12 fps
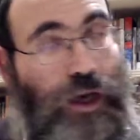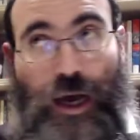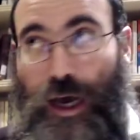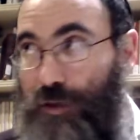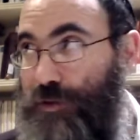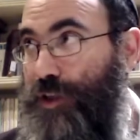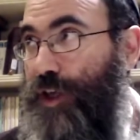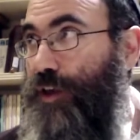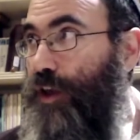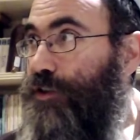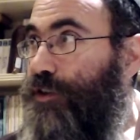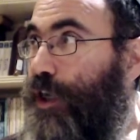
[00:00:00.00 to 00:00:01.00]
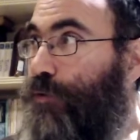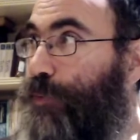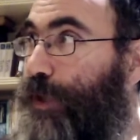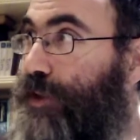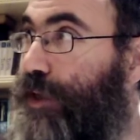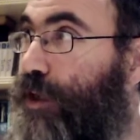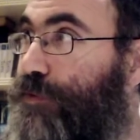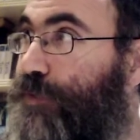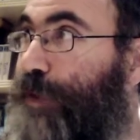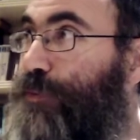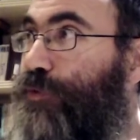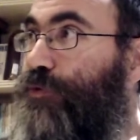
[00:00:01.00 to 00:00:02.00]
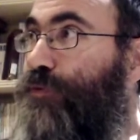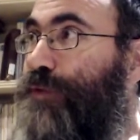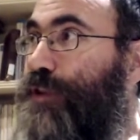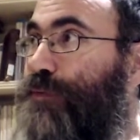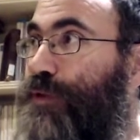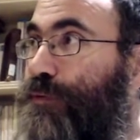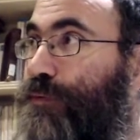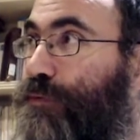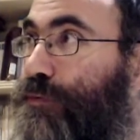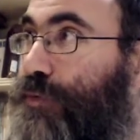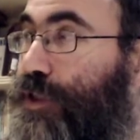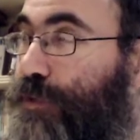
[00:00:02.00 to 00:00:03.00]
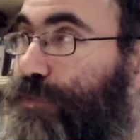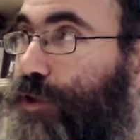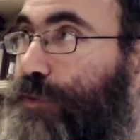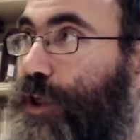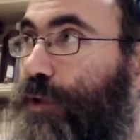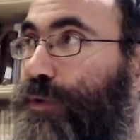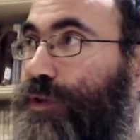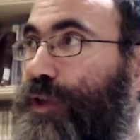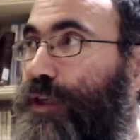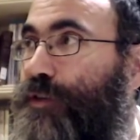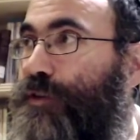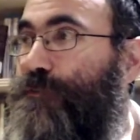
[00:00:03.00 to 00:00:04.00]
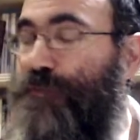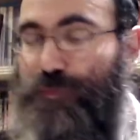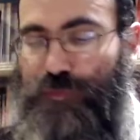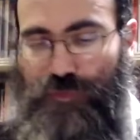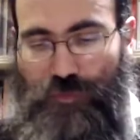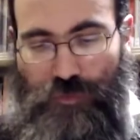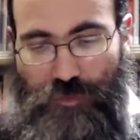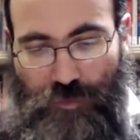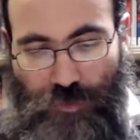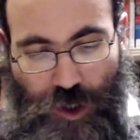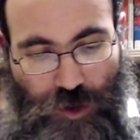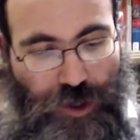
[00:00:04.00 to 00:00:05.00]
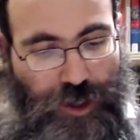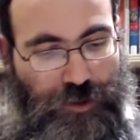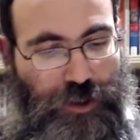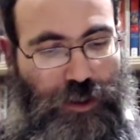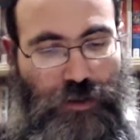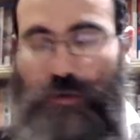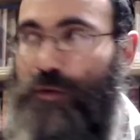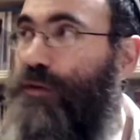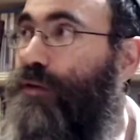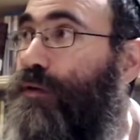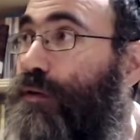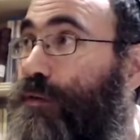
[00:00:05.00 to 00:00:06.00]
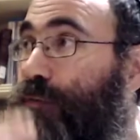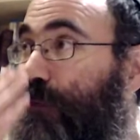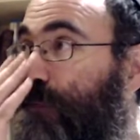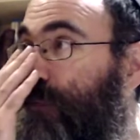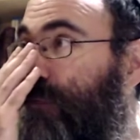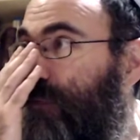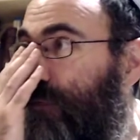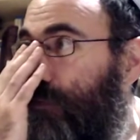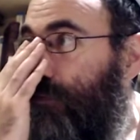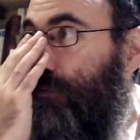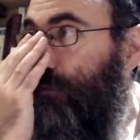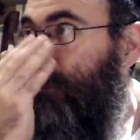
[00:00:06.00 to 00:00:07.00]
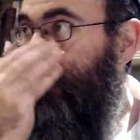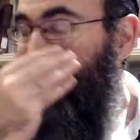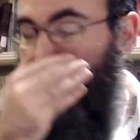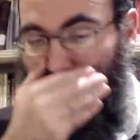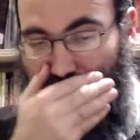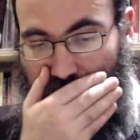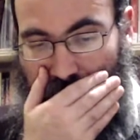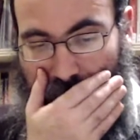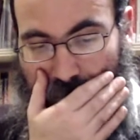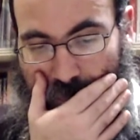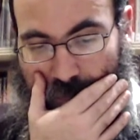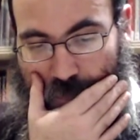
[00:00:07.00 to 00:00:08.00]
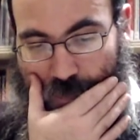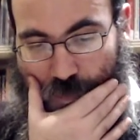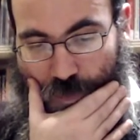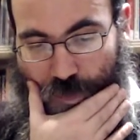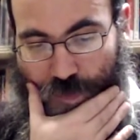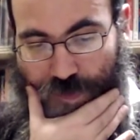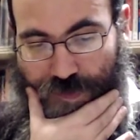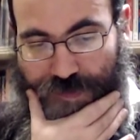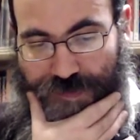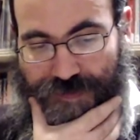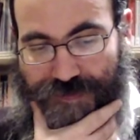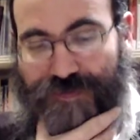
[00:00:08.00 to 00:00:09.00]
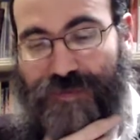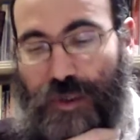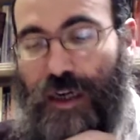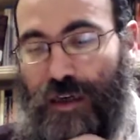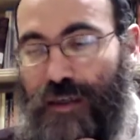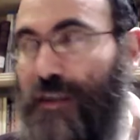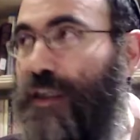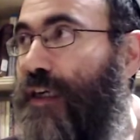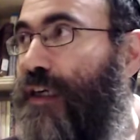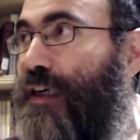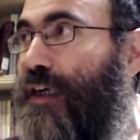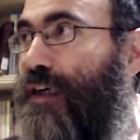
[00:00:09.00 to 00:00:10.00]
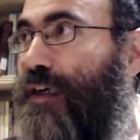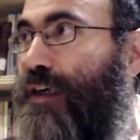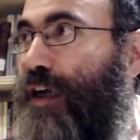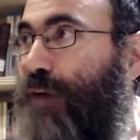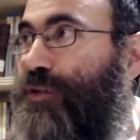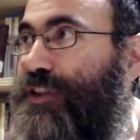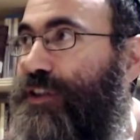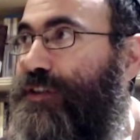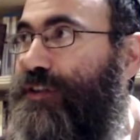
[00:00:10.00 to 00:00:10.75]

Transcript: How does that yeshus come about? That comes about from Tzimtzum. Tzimtzum enables that. Okay. The log's not really a problem. Because he's not seeing it as a bracket, he sees it as a point which is